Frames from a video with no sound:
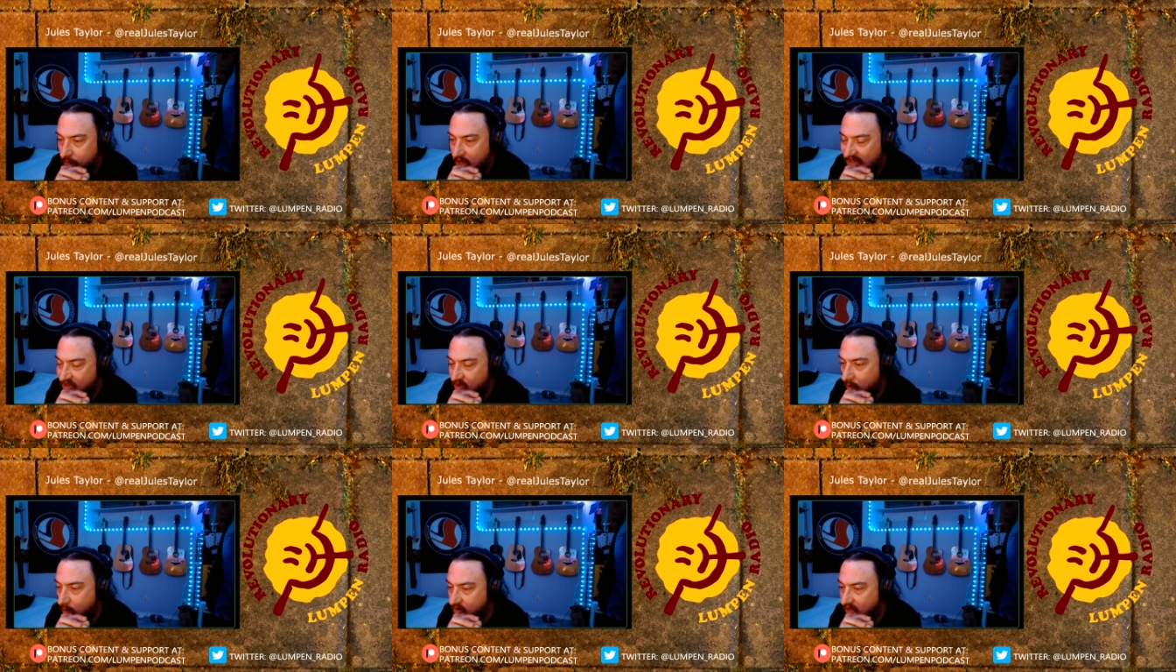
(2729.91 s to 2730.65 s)

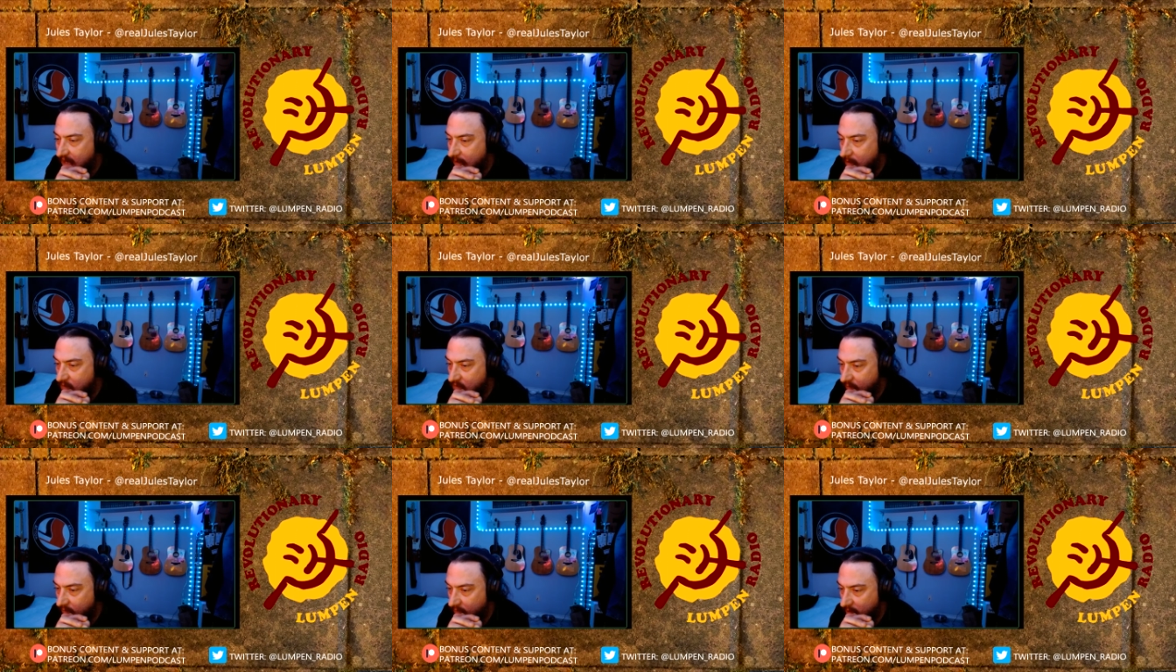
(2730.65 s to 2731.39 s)
external telos
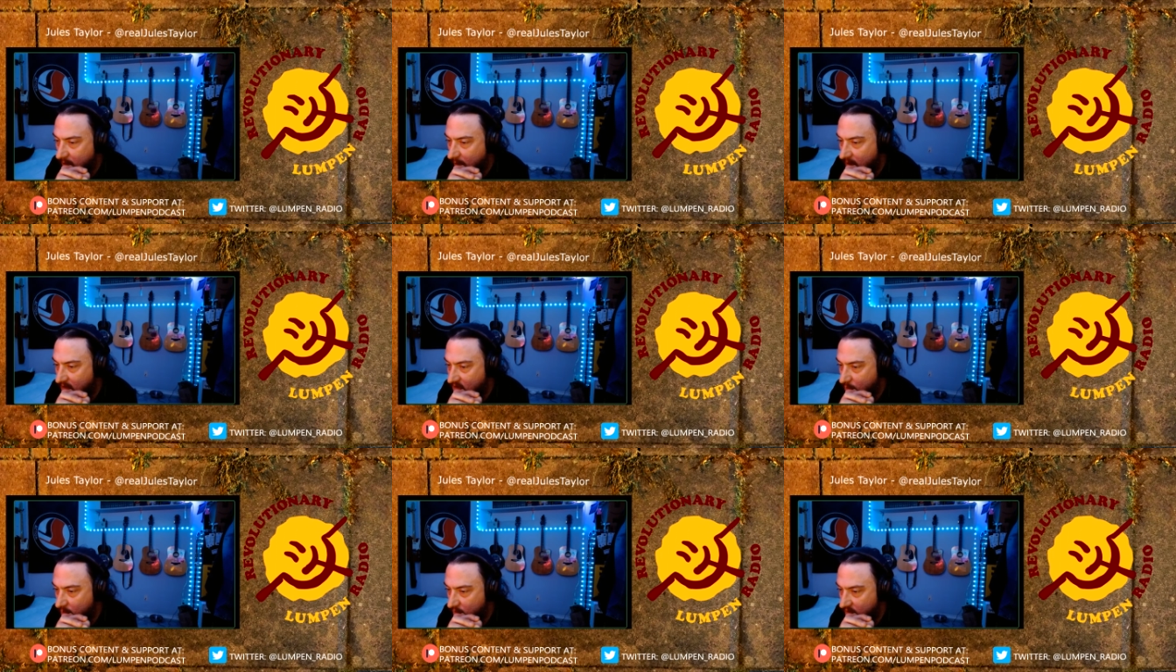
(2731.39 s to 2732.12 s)
of the
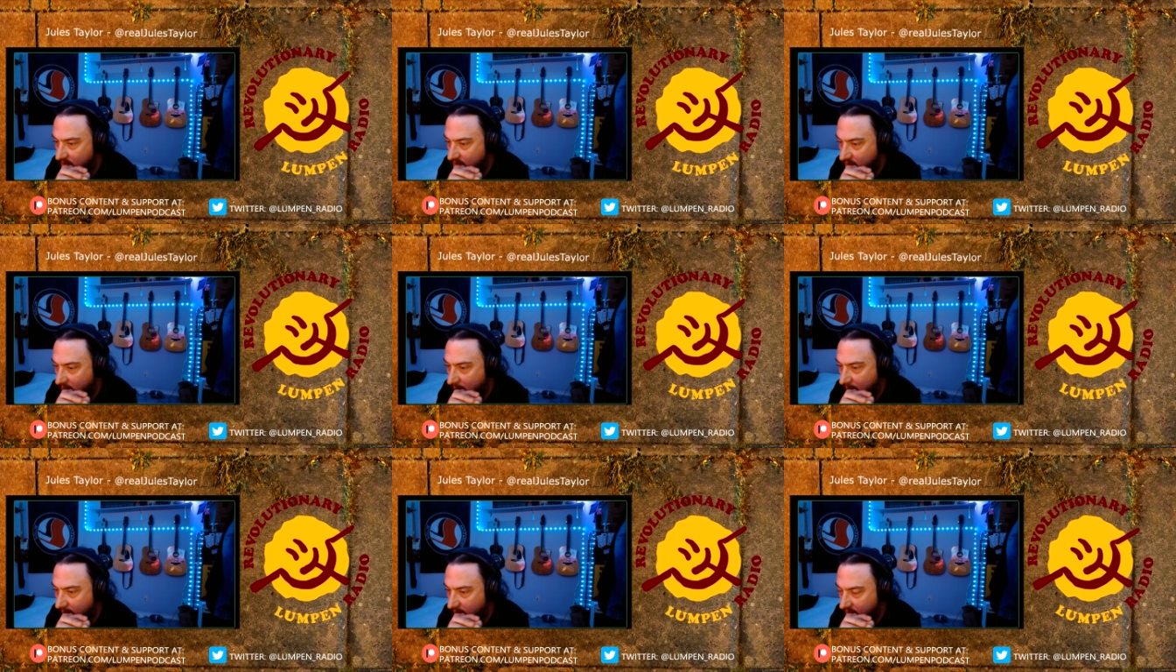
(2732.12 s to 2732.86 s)
cosmos is
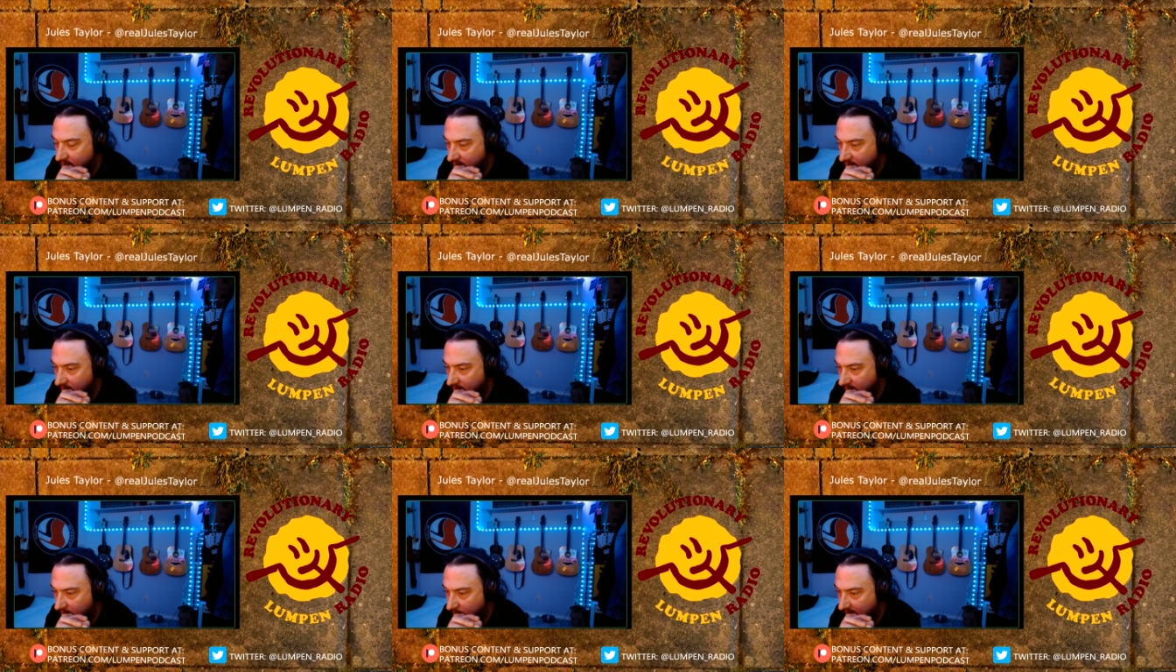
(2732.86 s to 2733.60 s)

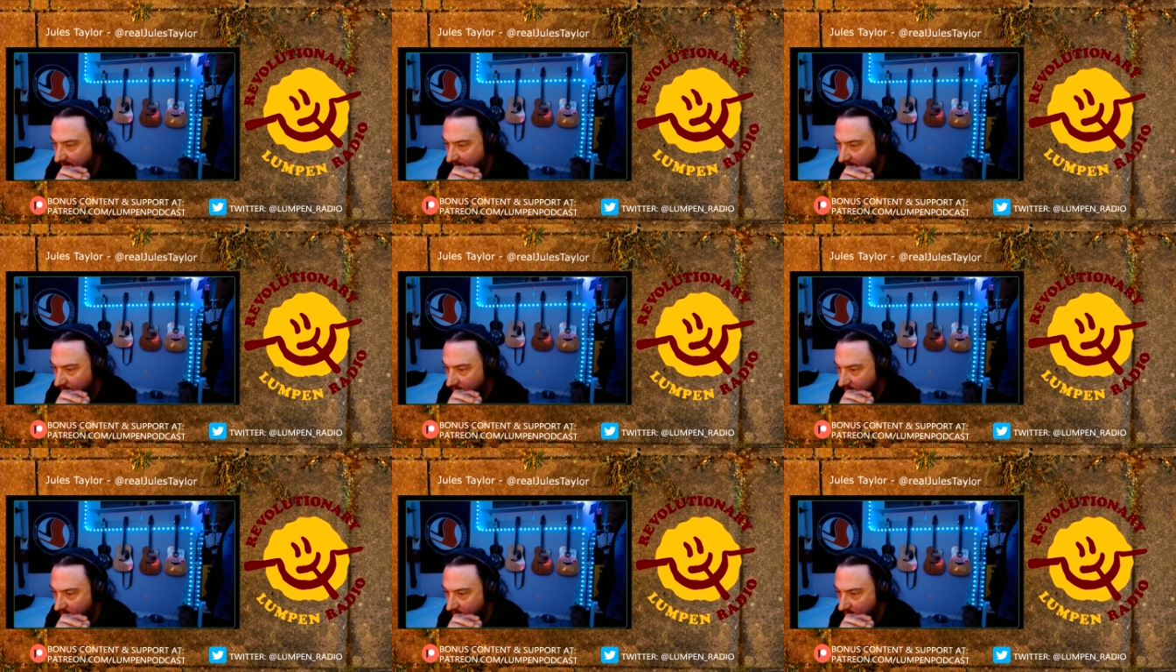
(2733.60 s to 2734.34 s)
non-existent, and man is